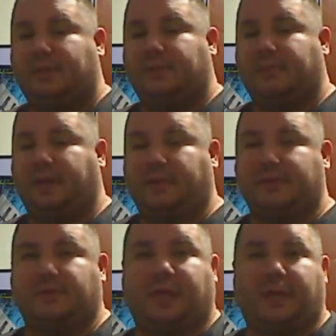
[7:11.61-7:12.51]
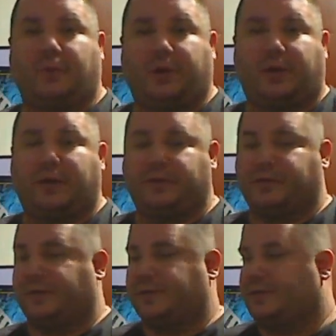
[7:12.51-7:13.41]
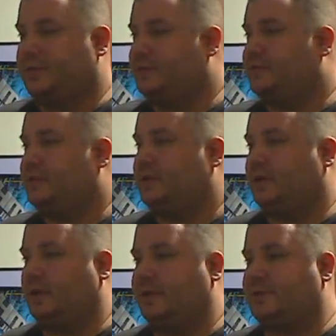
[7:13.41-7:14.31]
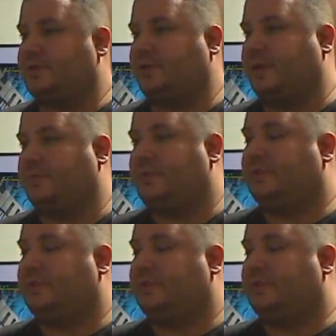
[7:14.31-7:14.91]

my original Game Boy cartridges on stream.